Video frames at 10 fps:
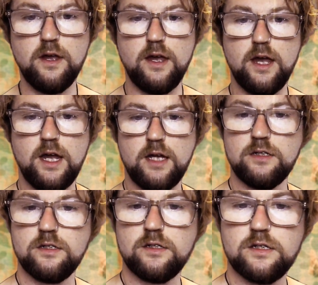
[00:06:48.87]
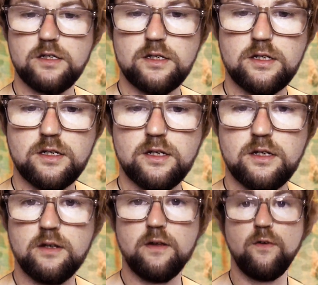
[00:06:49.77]
and
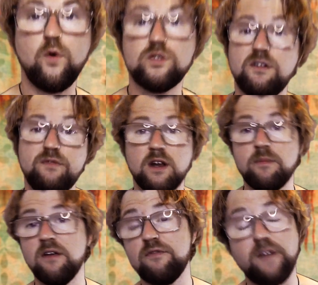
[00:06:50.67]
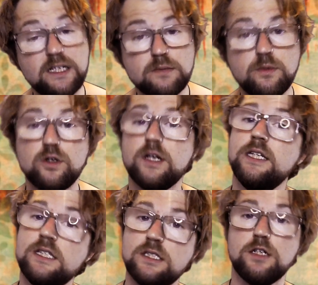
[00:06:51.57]
also follow me on Facebook and
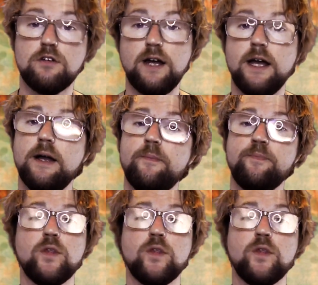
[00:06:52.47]
Instagram.